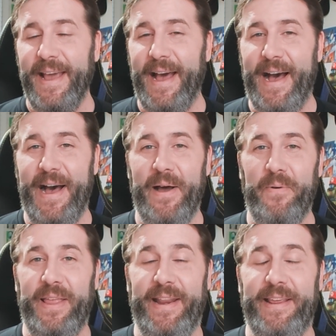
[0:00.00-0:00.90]

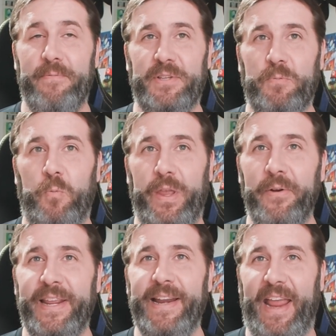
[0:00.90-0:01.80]
and he was
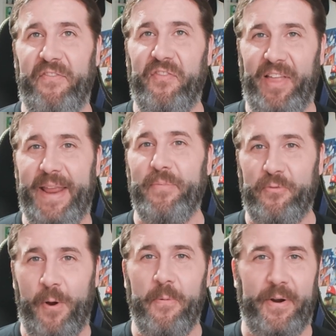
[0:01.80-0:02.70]
wielding a
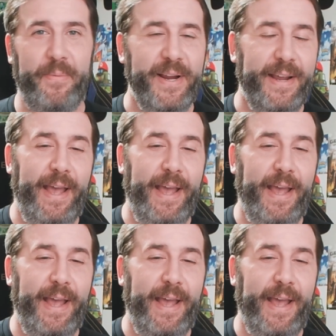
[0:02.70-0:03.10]
flamethrower